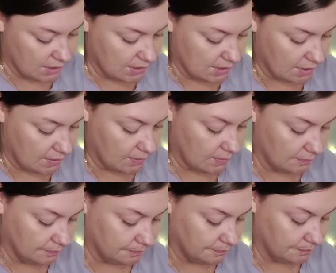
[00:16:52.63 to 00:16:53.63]
So
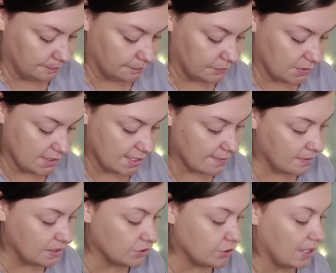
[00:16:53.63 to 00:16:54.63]

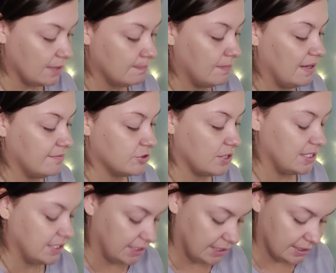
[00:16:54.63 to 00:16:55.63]
somebody tried may have
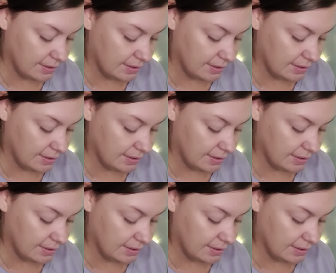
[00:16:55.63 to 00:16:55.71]
tried to